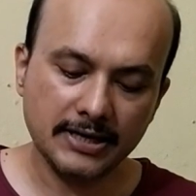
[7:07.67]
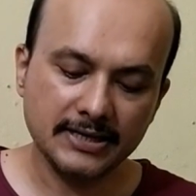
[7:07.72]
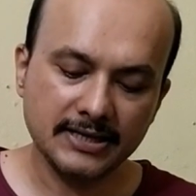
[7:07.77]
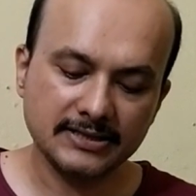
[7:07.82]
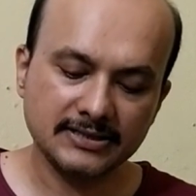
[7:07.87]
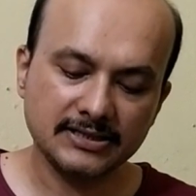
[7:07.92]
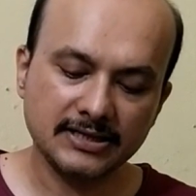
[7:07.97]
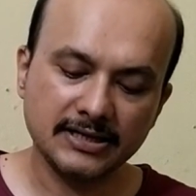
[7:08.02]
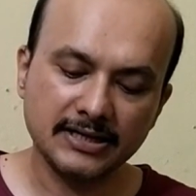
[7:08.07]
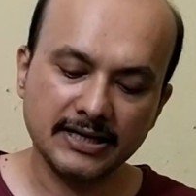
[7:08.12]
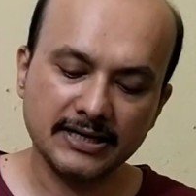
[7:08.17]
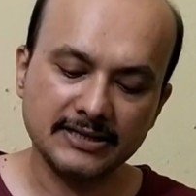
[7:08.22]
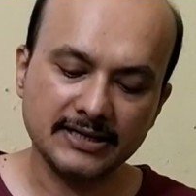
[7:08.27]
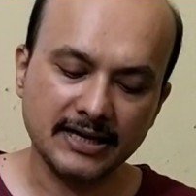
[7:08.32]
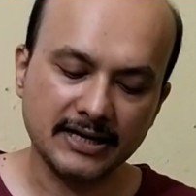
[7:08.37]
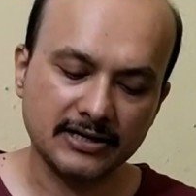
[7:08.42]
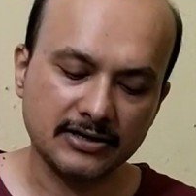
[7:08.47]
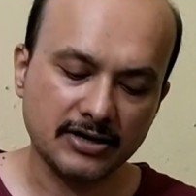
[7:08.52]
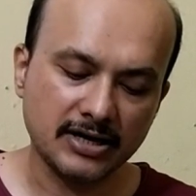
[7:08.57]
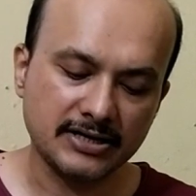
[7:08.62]
All day
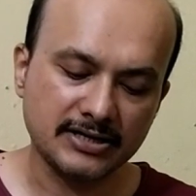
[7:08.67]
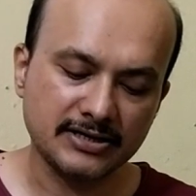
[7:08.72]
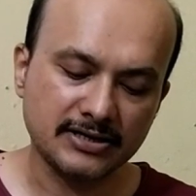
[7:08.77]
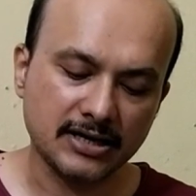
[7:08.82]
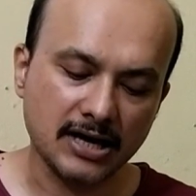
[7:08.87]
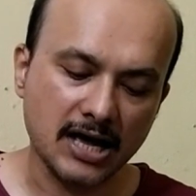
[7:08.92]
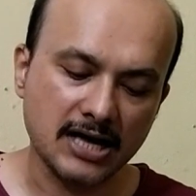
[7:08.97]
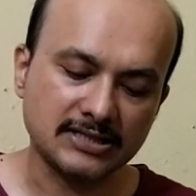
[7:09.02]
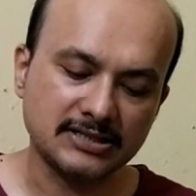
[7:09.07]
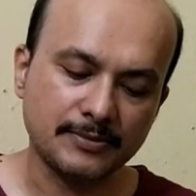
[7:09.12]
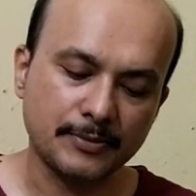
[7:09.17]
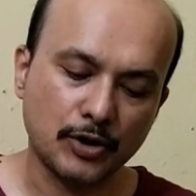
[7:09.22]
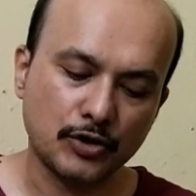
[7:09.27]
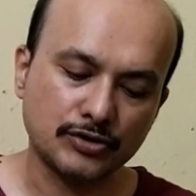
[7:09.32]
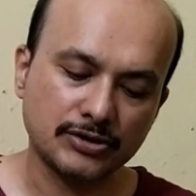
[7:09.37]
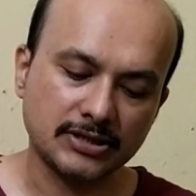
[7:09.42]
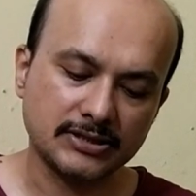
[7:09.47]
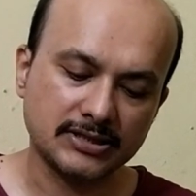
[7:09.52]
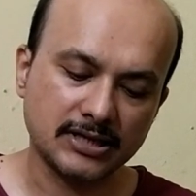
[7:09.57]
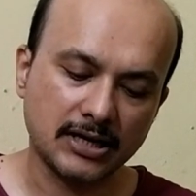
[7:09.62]
yesterday they had read in
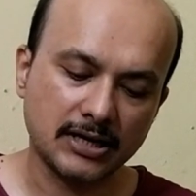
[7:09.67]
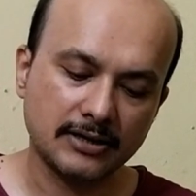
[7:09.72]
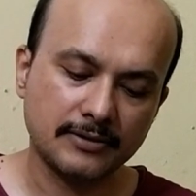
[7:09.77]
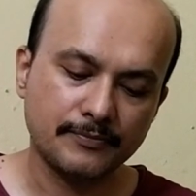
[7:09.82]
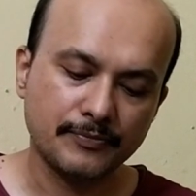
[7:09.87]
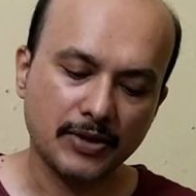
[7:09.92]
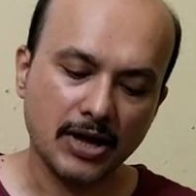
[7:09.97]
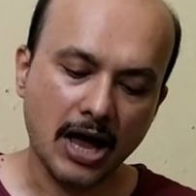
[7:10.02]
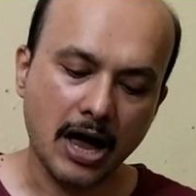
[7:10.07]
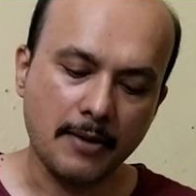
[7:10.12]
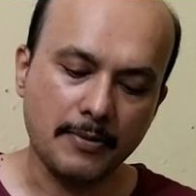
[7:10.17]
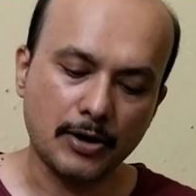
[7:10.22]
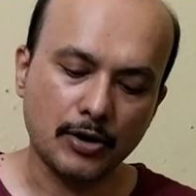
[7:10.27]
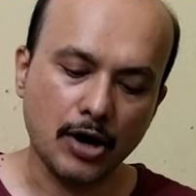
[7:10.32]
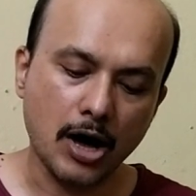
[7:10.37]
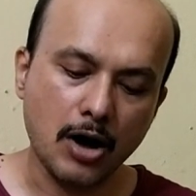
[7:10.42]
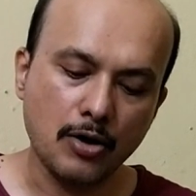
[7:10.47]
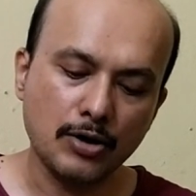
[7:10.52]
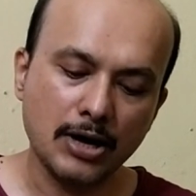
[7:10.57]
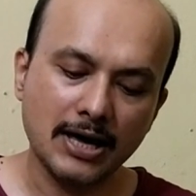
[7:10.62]
class about the sun,
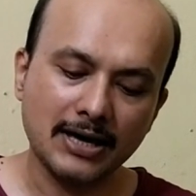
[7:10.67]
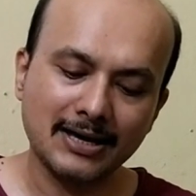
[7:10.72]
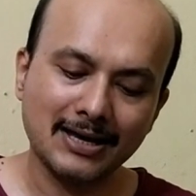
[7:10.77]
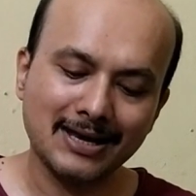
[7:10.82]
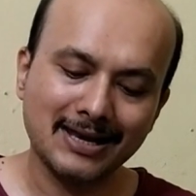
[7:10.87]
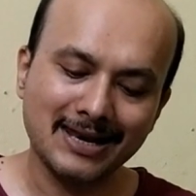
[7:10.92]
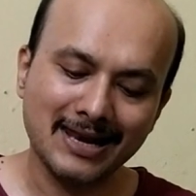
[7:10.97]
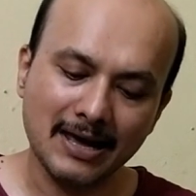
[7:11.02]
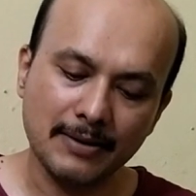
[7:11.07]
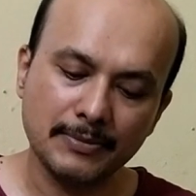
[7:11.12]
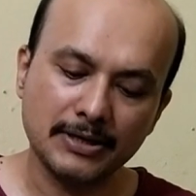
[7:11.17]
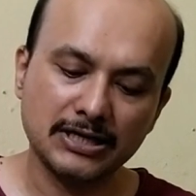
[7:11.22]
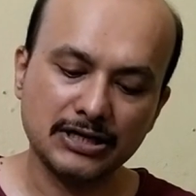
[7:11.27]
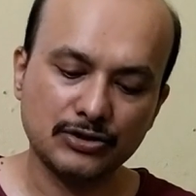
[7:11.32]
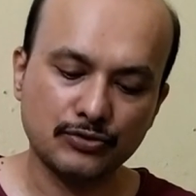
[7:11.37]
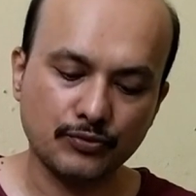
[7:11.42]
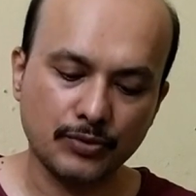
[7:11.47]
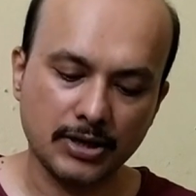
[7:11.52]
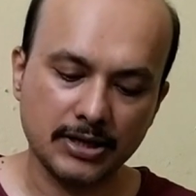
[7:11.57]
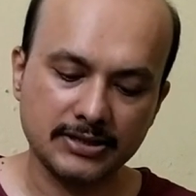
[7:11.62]
about how like a
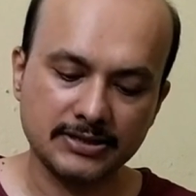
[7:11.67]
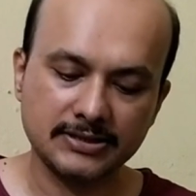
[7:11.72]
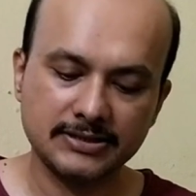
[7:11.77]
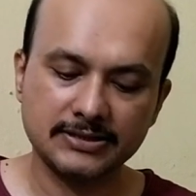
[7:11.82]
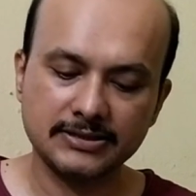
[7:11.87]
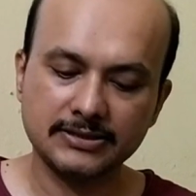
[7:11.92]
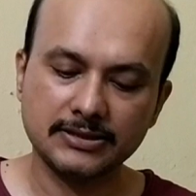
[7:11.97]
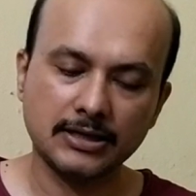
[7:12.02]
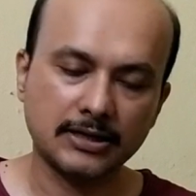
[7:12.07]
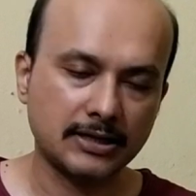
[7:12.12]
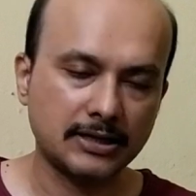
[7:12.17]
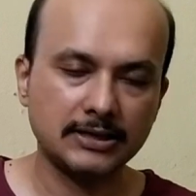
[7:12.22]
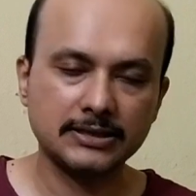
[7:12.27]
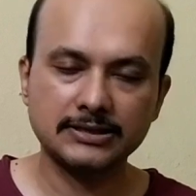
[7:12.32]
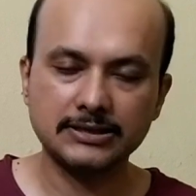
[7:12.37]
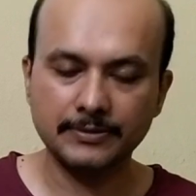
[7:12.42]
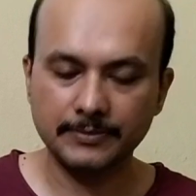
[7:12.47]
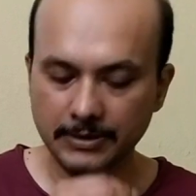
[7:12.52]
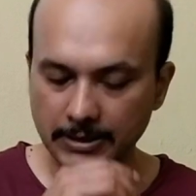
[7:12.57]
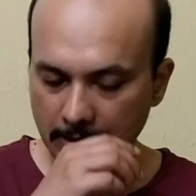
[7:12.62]
lemon it was.
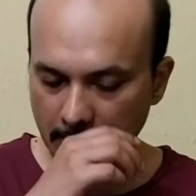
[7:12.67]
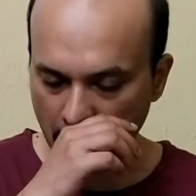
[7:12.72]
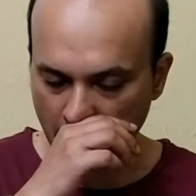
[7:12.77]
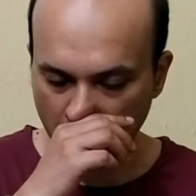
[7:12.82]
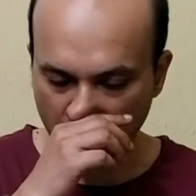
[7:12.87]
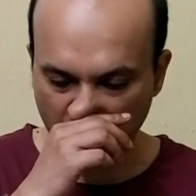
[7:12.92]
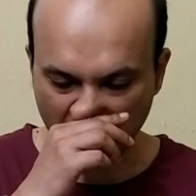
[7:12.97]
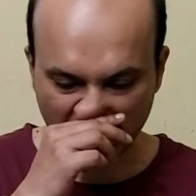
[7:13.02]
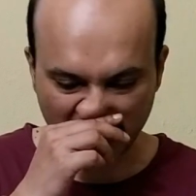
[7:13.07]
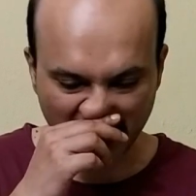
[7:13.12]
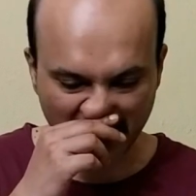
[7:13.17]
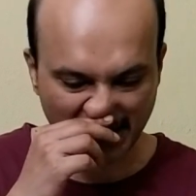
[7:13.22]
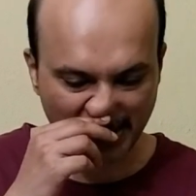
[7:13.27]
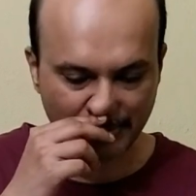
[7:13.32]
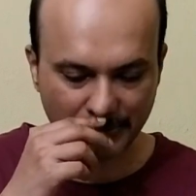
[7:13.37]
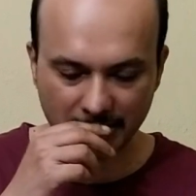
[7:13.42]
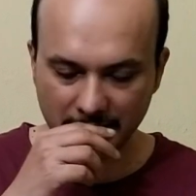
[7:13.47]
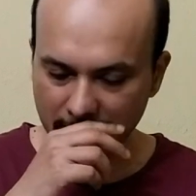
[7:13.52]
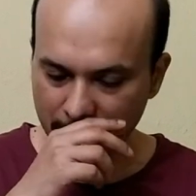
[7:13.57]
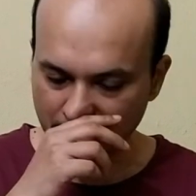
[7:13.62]
Again, simile, how
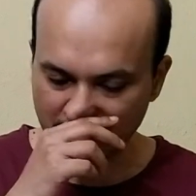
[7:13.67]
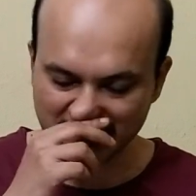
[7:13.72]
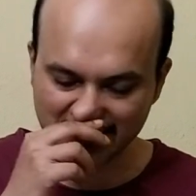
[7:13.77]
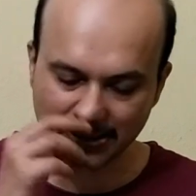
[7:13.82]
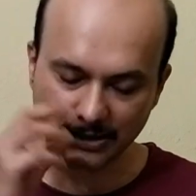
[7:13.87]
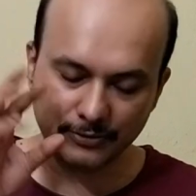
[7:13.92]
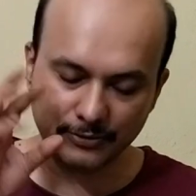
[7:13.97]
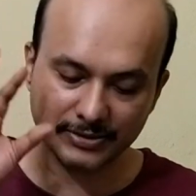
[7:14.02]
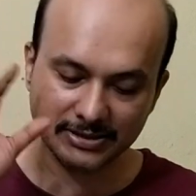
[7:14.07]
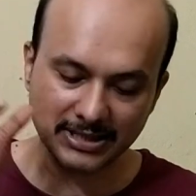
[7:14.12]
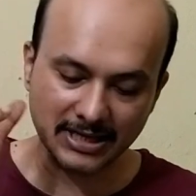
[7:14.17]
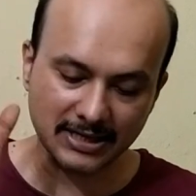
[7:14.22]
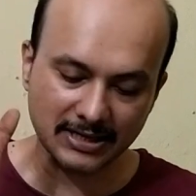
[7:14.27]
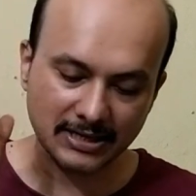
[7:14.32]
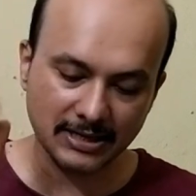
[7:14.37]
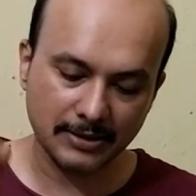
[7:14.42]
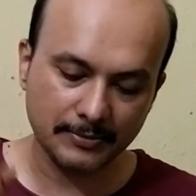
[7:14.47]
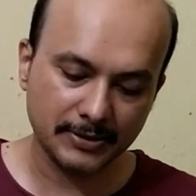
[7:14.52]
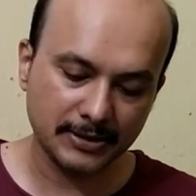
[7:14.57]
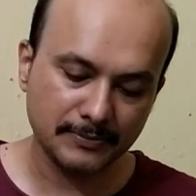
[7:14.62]
like a lemon it was, sun
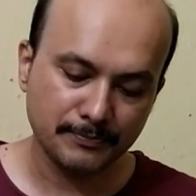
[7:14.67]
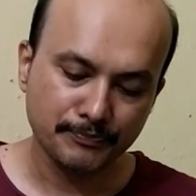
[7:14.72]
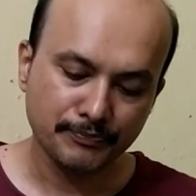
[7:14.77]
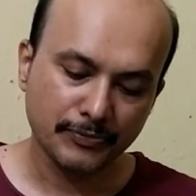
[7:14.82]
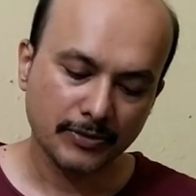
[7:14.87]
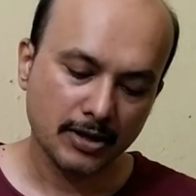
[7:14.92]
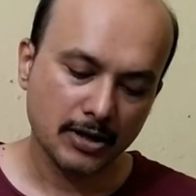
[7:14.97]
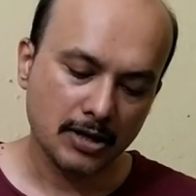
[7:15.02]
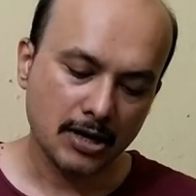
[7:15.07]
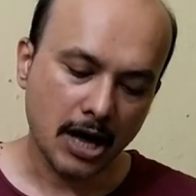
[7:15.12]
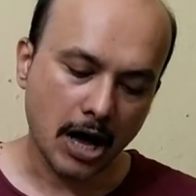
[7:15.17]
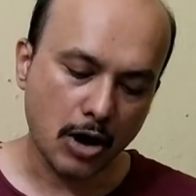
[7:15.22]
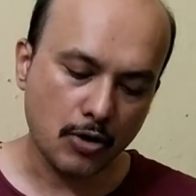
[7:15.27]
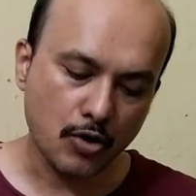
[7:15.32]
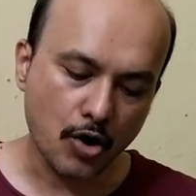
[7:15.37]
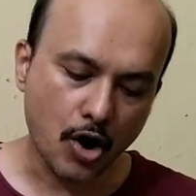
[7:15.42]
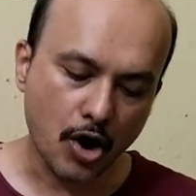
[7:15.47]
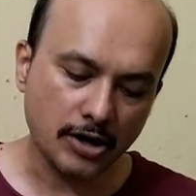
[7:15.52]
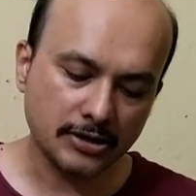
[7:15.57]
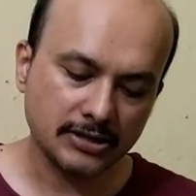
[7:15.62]
was like a lemon.
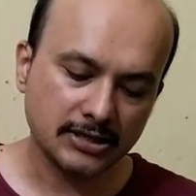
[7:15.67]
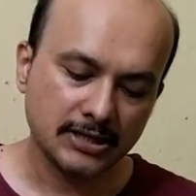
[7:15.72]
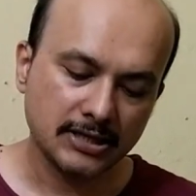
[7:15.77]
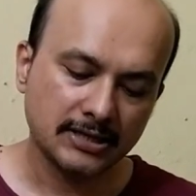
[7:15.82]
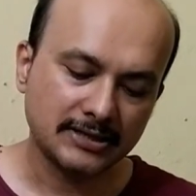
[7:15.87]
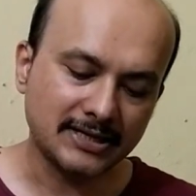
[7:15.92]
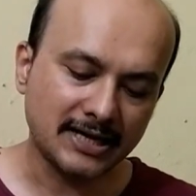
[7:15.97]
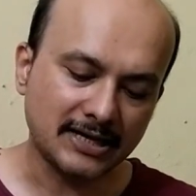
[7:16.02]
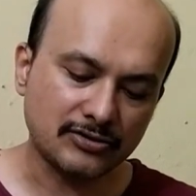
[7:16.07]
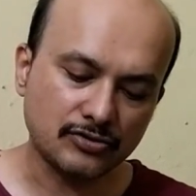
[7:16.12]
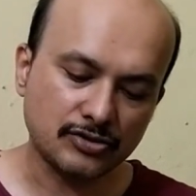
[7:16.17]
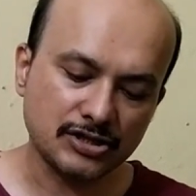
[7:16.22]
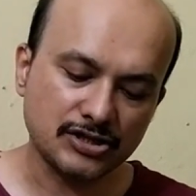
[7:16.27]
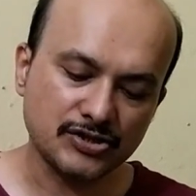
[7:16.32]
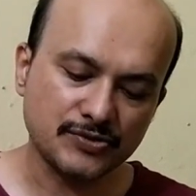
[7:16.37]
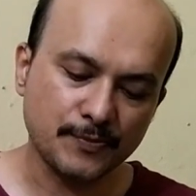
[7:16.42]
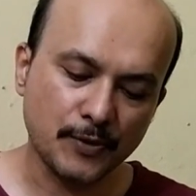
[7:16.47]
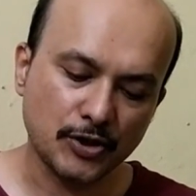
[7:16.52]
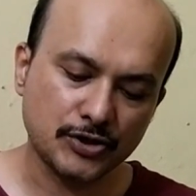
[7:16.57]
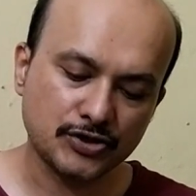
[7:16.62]
How hot. They
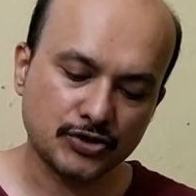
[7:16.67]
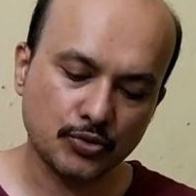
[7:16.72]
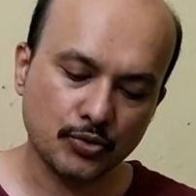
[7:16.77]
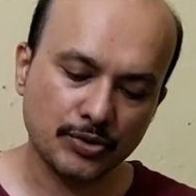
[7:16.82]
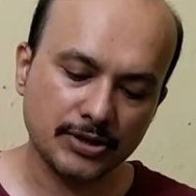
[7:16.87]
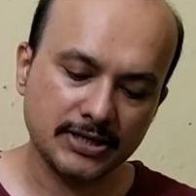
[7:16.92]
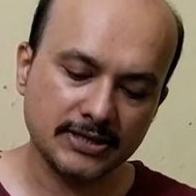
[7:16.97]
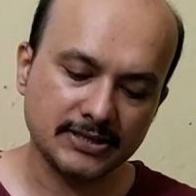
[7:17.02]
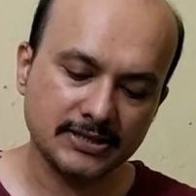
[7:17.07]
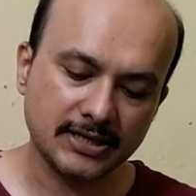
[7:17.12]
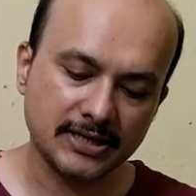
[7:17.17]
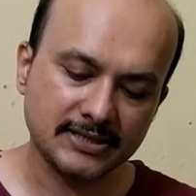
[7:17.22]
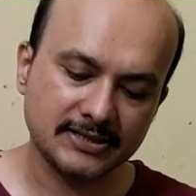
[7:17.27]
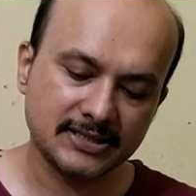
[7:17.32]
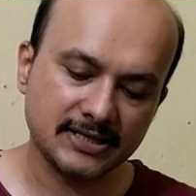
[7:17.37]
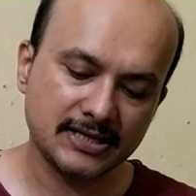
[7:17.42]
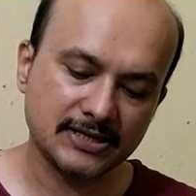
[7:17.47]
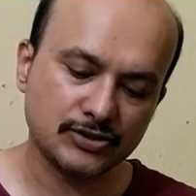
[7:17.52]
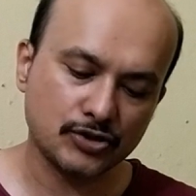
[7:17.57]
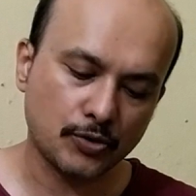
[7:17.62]
had written small
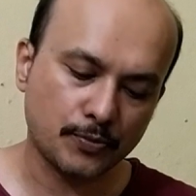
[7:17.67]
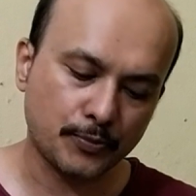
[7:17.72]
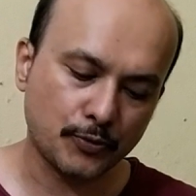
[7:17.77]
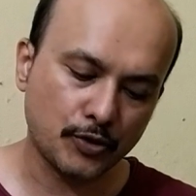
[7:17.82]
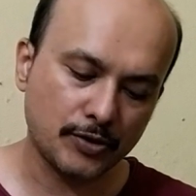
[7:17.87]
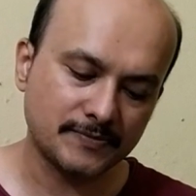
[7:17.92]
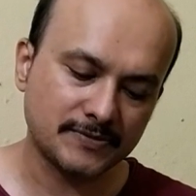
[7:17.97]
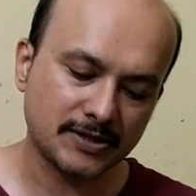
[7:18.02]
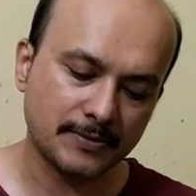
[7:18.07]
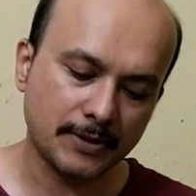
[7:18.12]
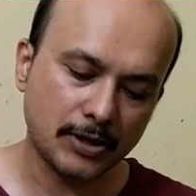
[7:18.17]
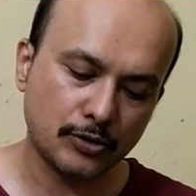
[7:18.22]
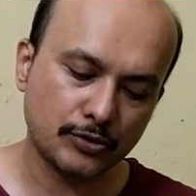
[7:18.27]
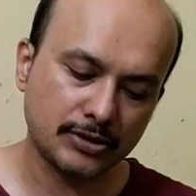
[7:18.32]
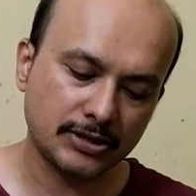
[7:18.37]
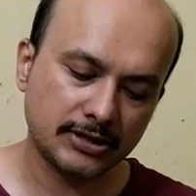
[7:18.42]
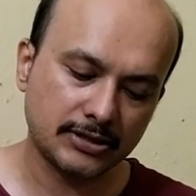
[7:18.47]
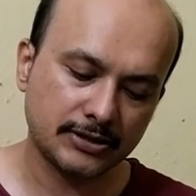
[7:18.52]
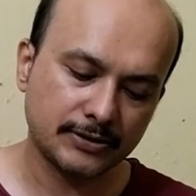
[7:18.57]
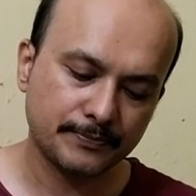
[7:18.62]
stories and essays or poems
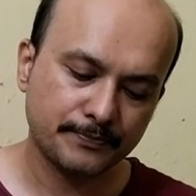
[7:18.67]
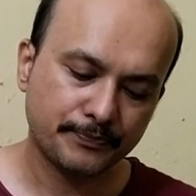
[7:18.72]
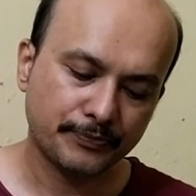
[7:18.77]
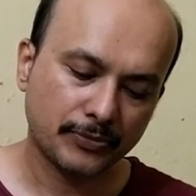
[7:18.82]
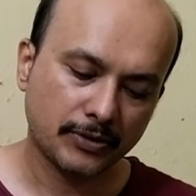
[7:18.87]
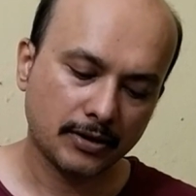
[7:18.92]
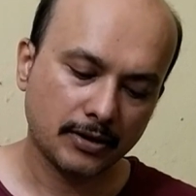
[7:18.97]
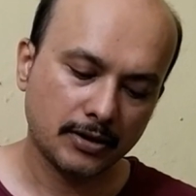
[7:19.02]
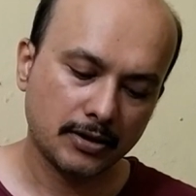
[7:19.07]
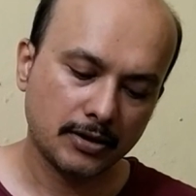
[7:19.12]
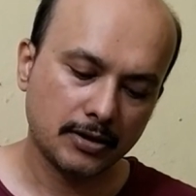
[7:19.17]
about it.